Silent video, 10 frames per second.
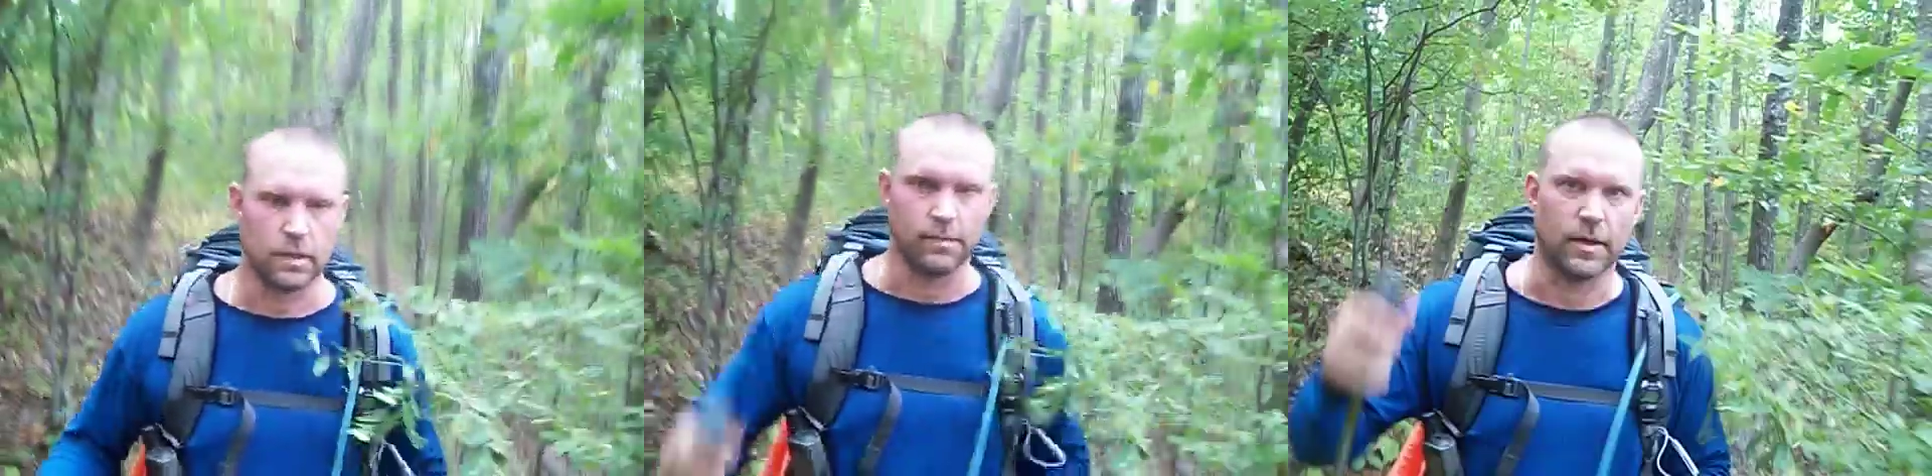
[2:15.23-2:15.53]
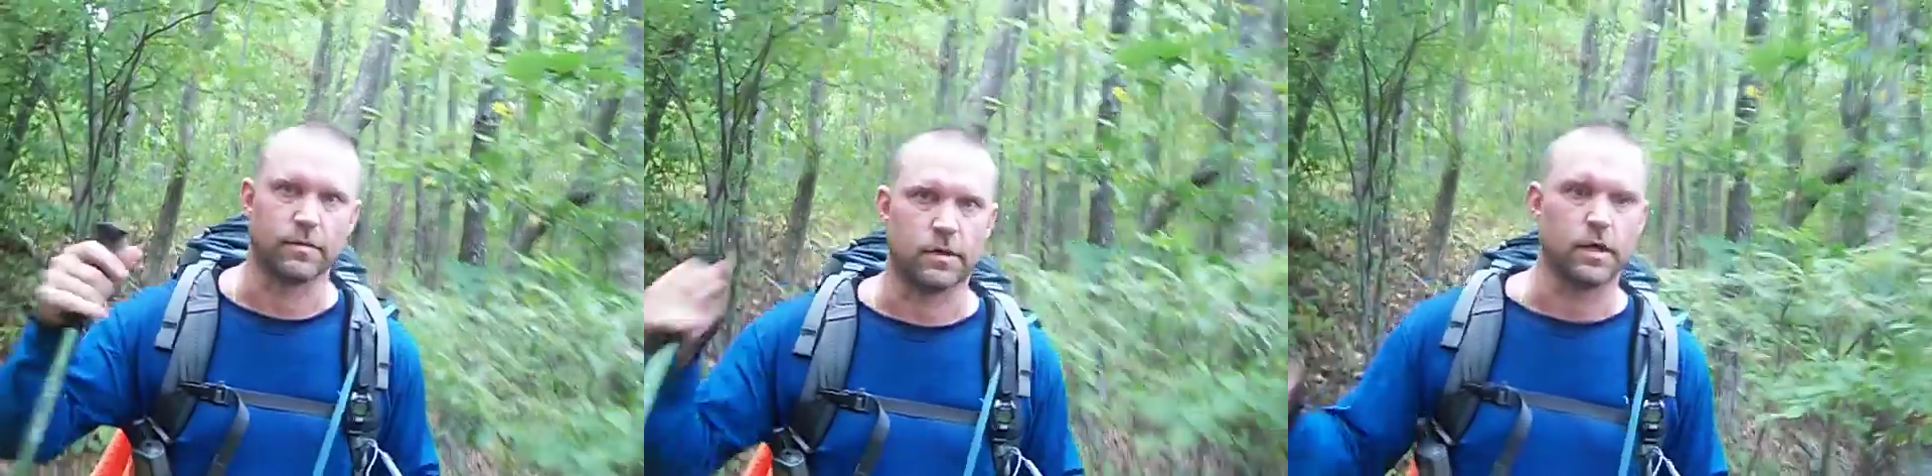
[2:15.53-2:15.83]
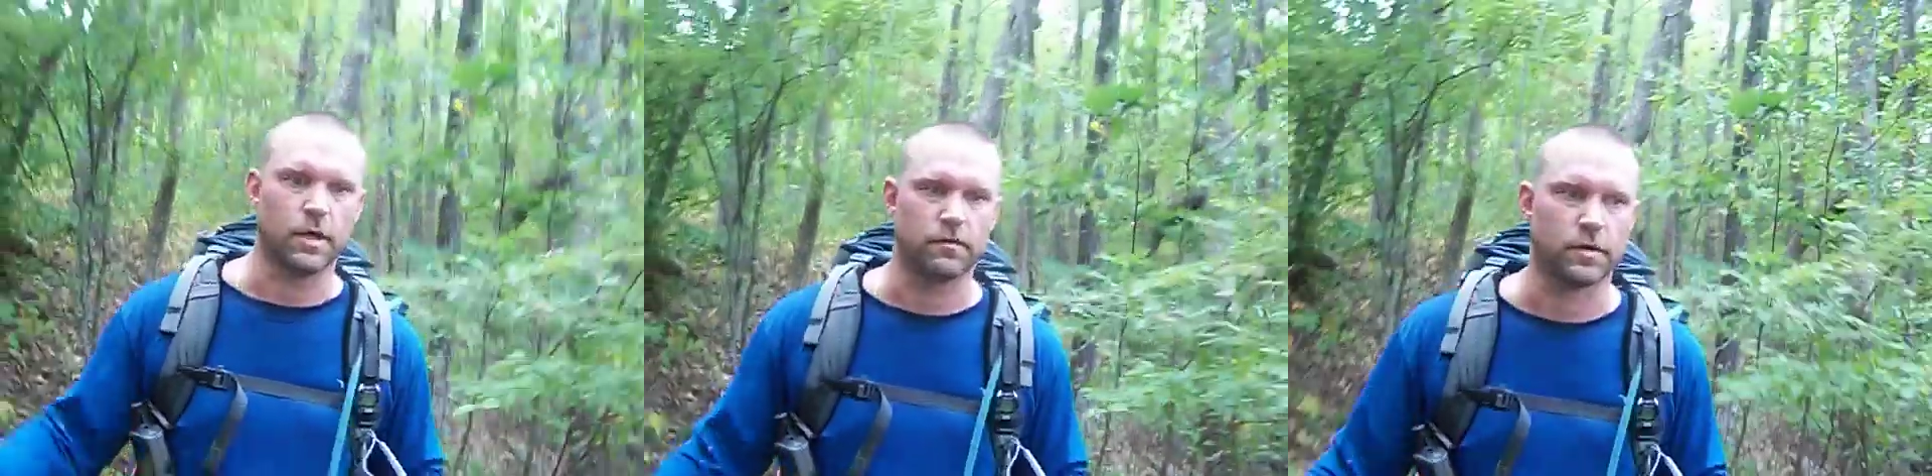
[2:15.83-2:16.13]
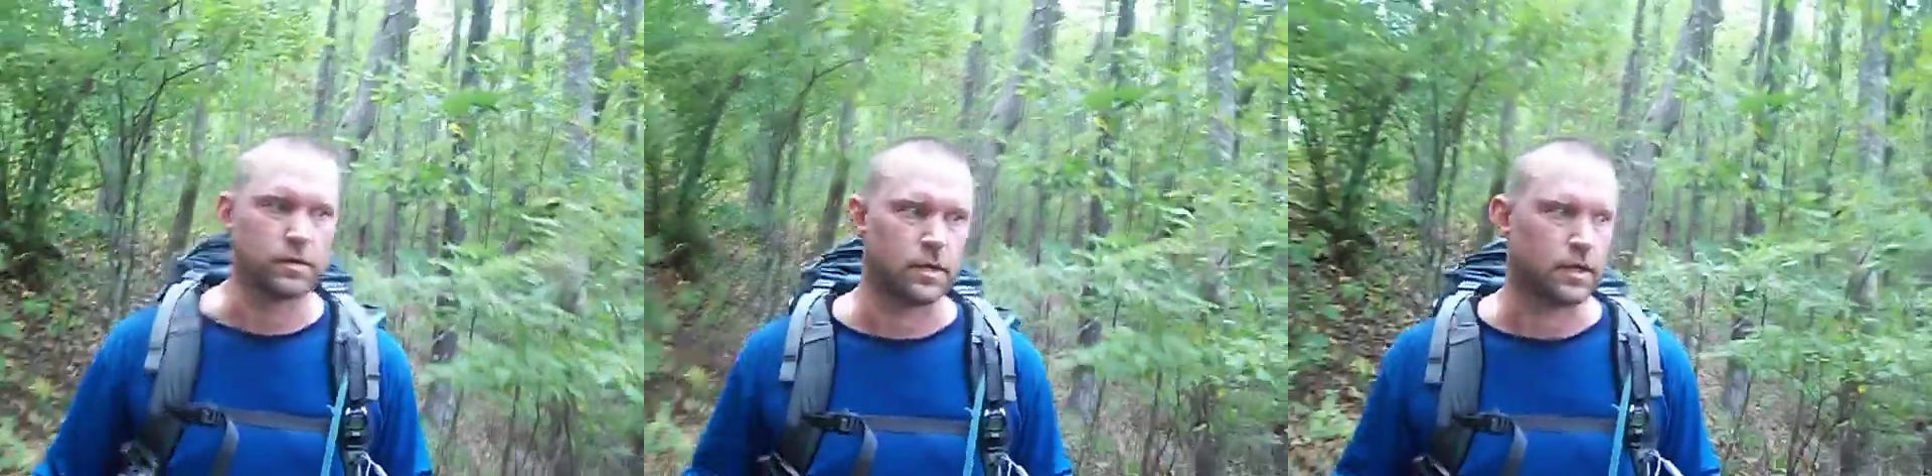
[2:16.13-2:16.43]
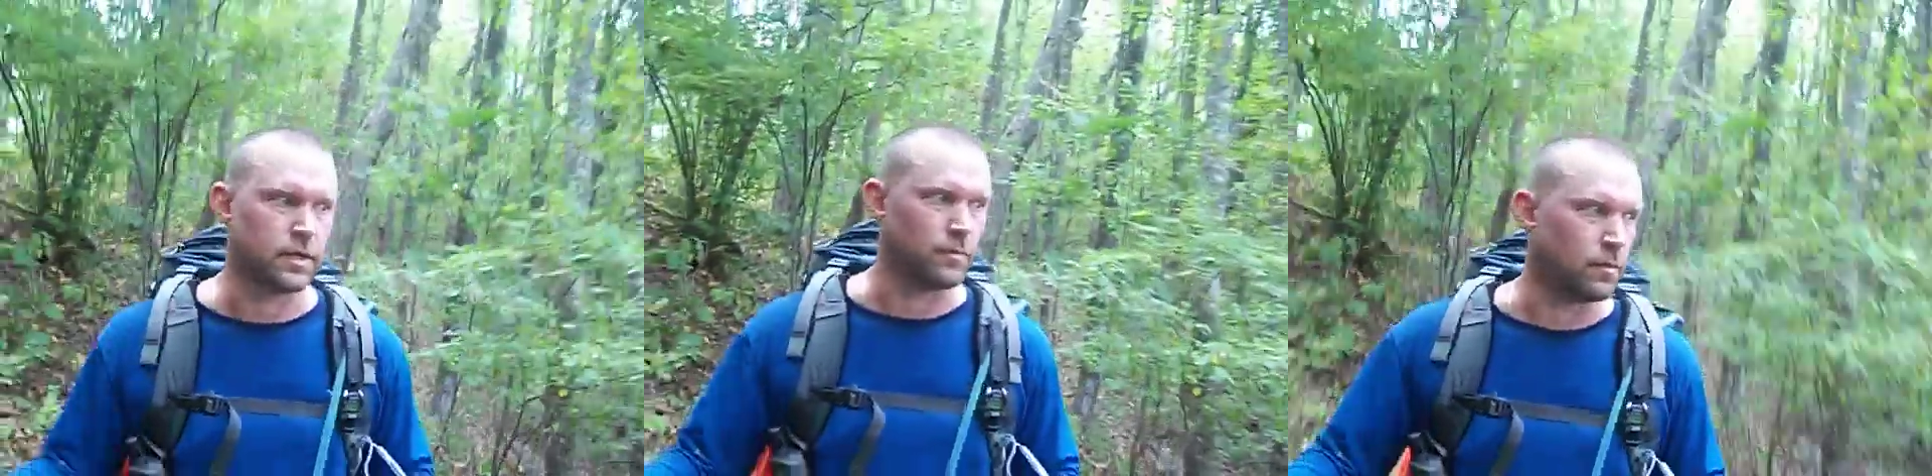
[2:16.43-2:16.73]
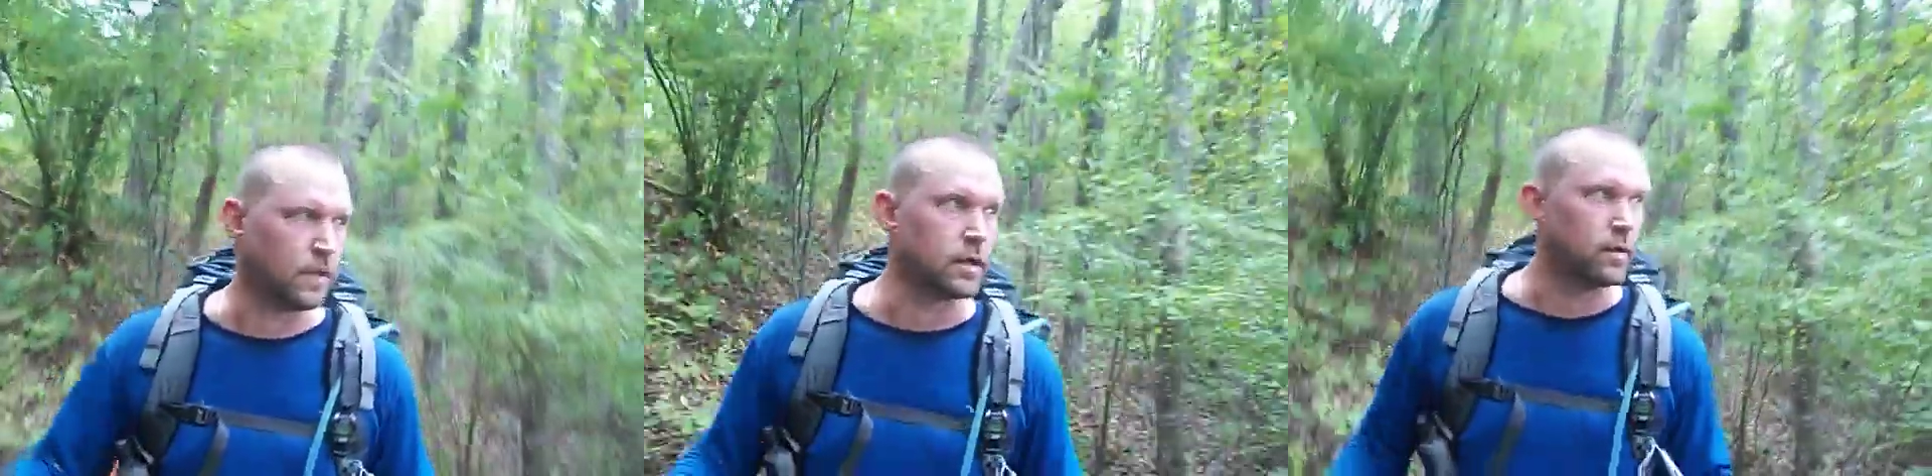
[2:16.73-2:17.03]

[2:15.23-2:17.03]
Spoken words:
I'm going to have to get off here so I can get my rain